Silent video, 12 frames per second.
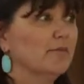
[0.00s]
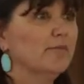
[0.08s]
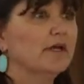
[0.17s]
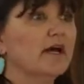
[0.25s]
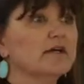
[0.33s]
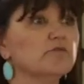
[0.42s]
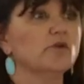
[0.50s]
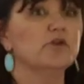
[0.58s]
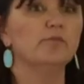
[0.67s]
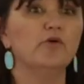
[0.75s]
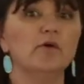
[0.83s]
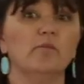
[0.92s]
because when
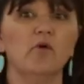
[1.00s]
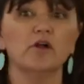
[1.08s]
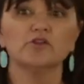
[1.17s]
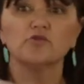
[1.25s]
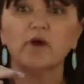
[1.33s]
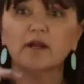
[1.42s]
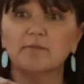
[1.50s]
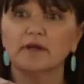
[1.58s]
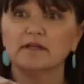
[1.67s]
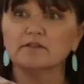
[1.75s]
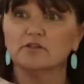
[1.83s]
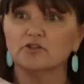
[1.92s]
you put mulch right up
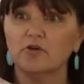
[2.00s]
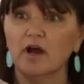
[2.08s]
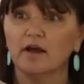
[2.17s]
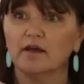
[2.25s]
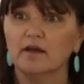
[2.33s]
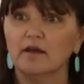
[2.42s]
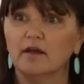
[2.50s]
against the trunk,